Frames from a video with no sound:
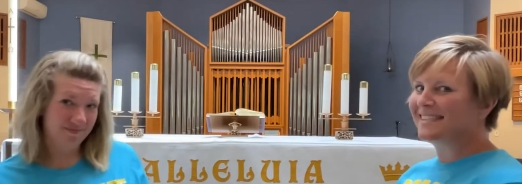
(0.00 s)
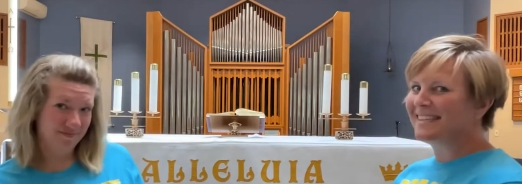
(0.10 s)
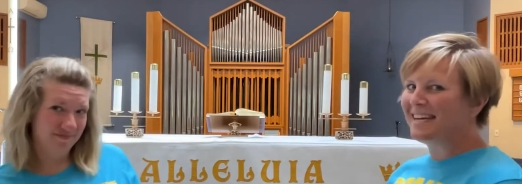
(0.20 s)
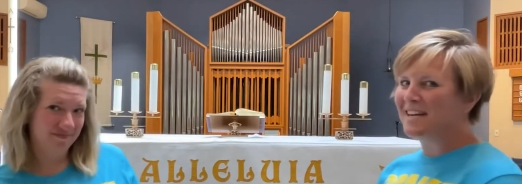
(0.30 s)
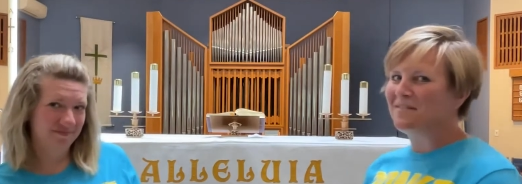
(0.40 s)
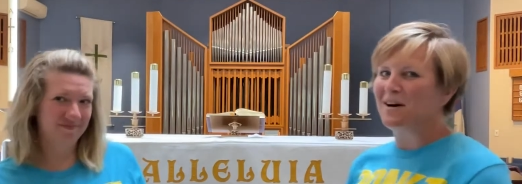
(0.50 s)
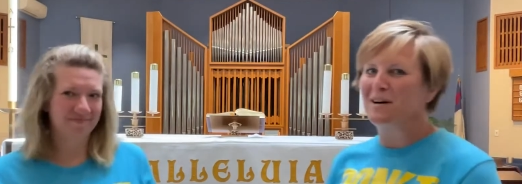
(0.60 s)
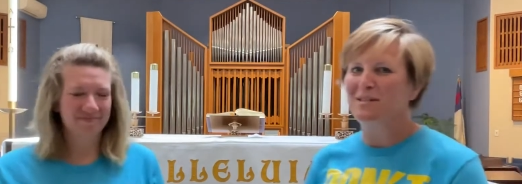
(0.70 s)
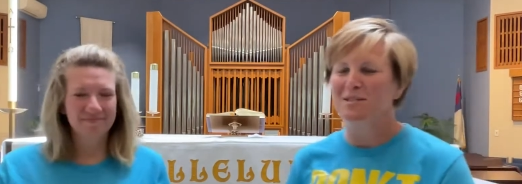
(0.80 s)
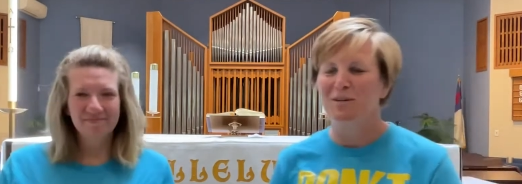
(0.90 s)
Speaker 1: leave, all
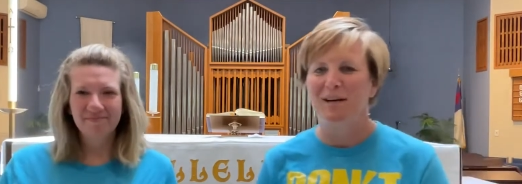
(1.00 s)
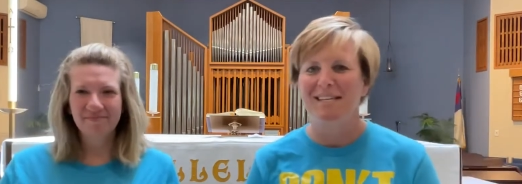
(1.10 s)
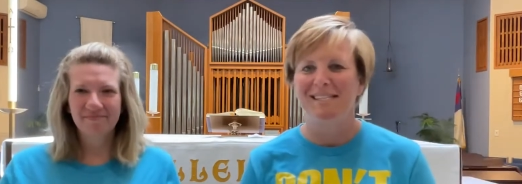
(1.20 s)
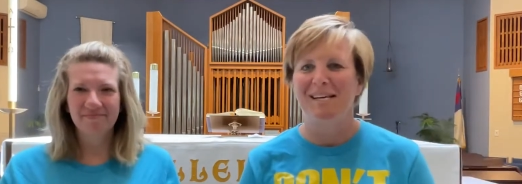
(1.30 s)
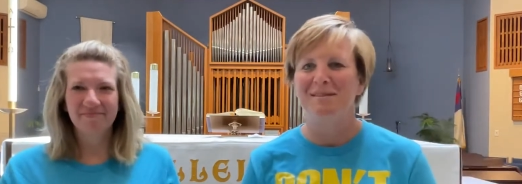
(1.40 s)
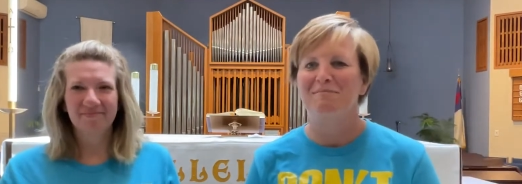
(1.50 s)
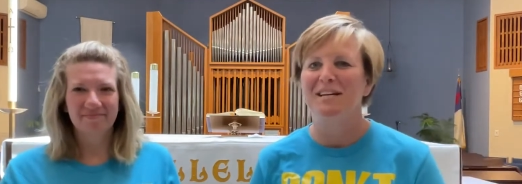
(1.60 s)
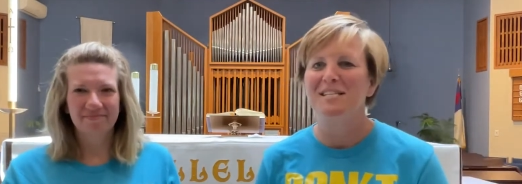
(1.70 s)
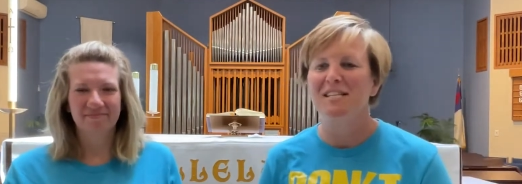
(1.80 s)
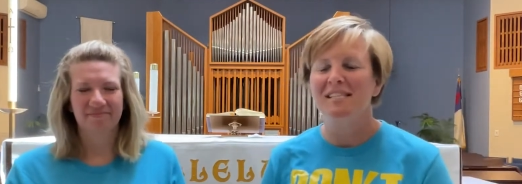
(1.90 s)
the joyous
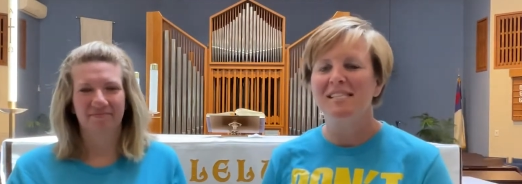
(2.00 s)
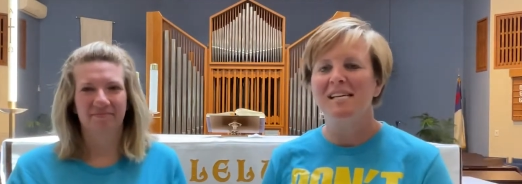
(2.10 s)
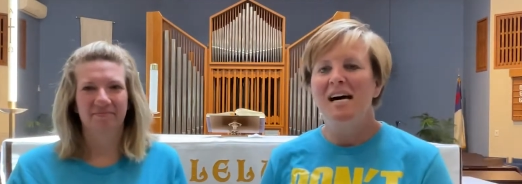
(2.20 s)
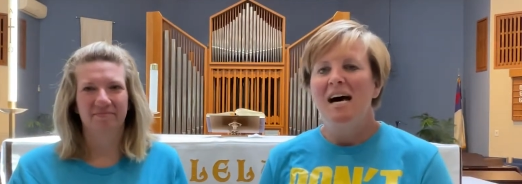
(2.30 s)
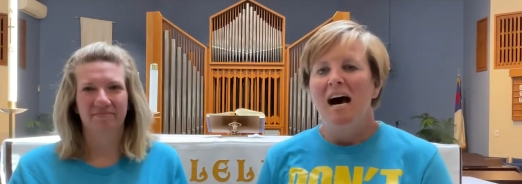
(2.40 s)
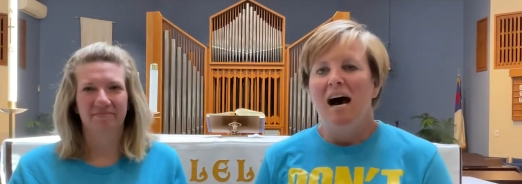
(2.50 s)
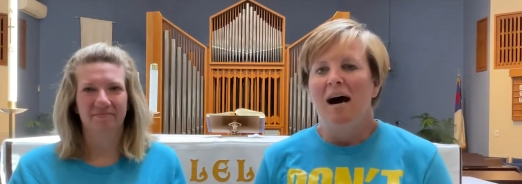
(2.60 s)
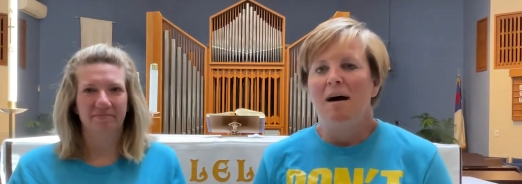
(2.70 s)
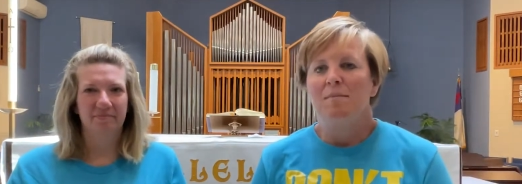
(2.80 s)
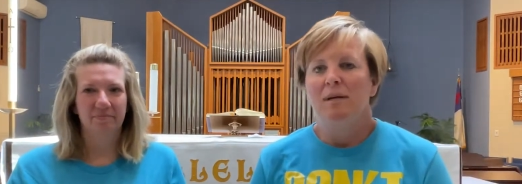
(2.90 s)
celebrations.
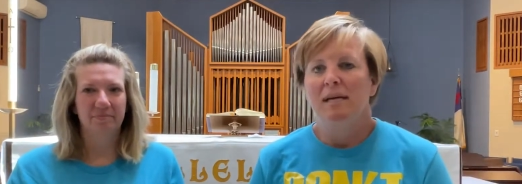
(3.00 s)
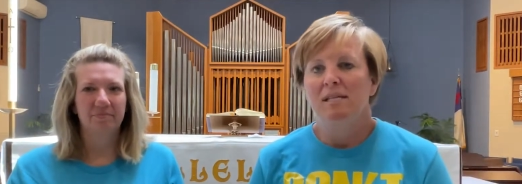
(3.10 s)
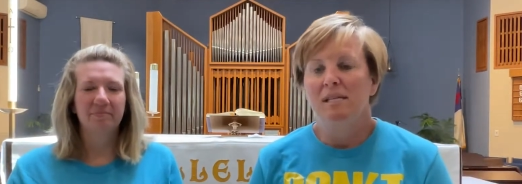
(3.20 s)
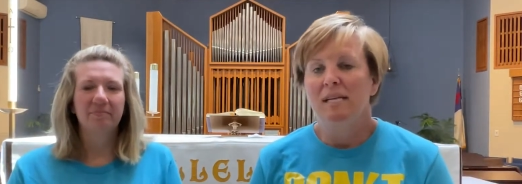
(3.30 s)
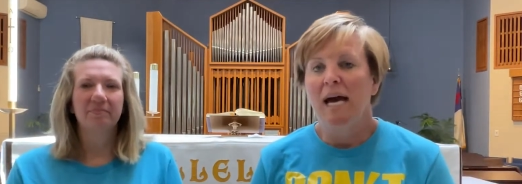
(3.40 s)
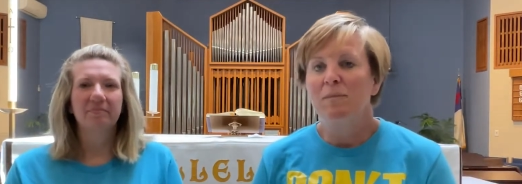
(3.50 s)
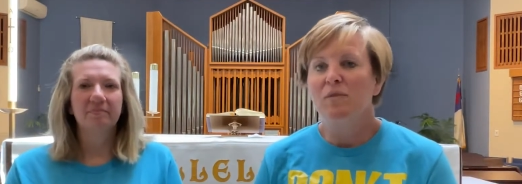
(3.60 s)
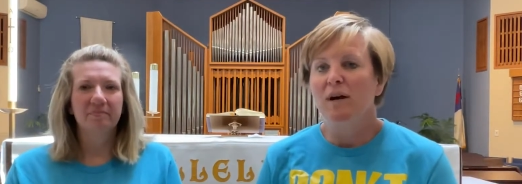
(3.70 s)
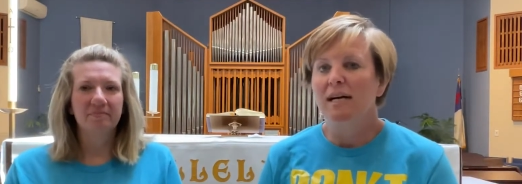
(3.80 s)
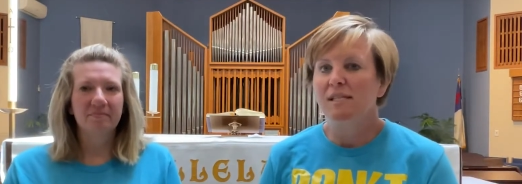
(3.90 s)
Um, it's a time
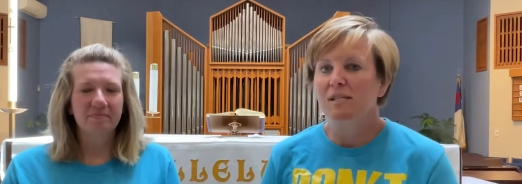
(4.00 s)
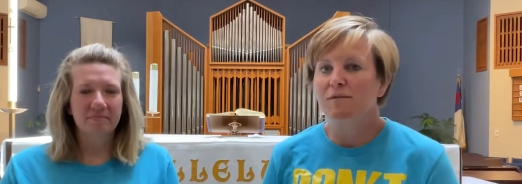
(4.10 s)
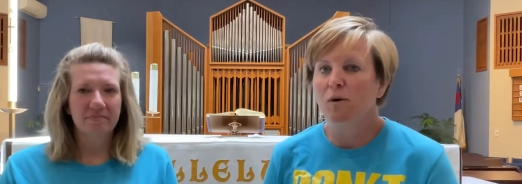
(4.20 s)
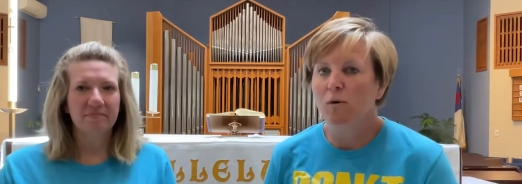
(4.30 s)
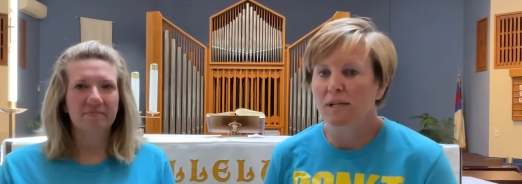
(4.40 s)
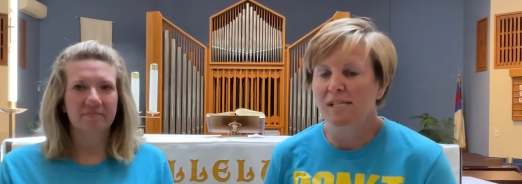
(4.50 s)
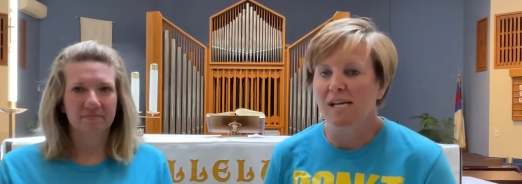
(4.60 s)
for us to focus